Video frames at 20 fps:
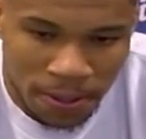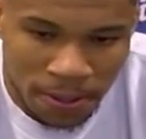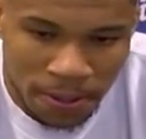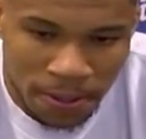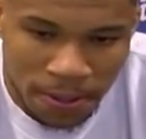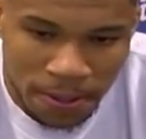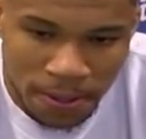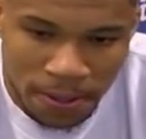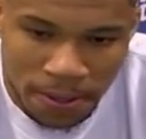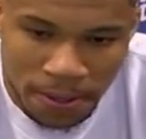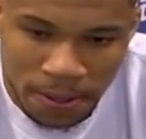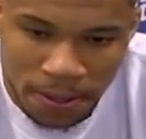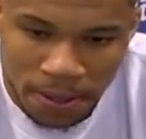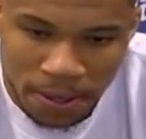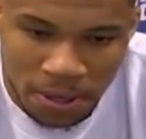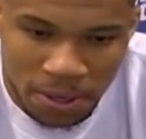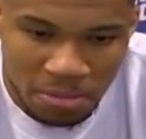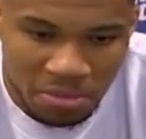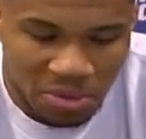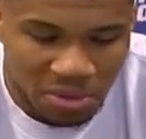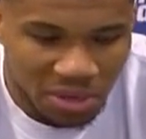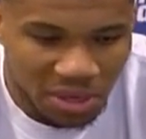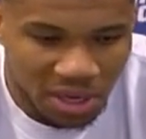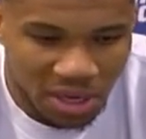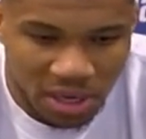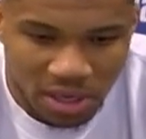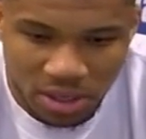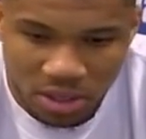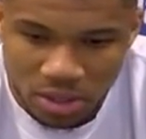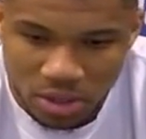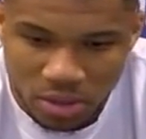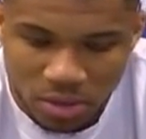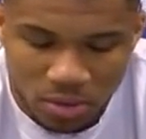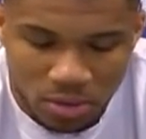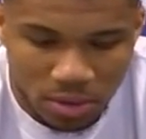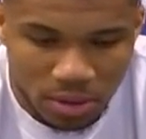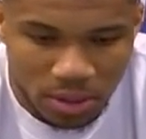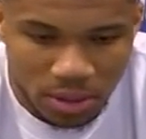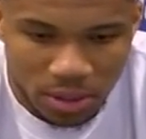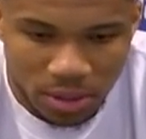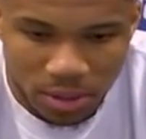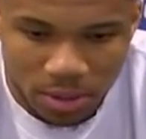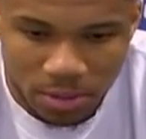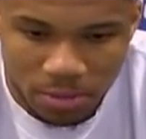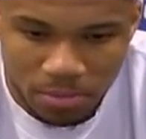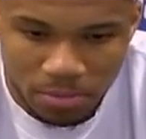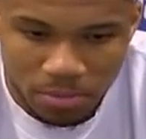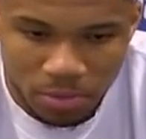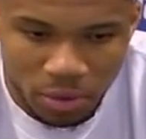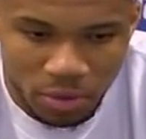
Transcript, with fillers: Uh, but yeah, you know, um,